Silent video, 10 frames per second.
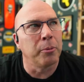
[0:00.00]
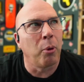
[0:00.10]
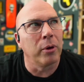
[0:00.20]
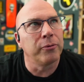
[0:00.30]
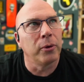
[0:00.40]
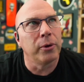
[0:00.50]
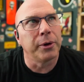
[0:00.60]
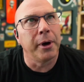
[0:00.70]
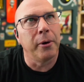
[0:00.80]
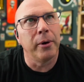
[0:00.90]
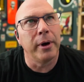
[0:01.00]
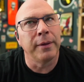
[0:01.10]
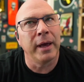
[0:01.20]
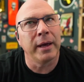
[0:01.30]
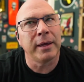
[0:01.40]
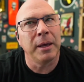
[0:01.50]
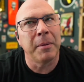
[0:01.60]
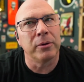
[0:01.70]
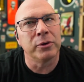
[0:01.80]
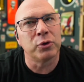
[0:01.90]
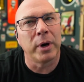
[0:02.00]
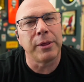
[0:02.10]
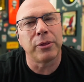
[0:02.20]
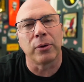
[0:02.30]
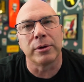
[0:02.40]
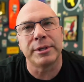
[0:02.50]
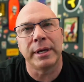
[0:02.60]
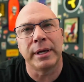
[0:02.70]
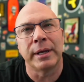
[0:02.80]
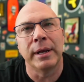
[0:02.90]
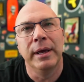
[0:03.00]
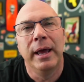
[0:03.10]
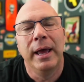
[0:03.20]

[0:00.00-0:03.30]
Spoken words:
Your Portfolio, and that came out in 2013.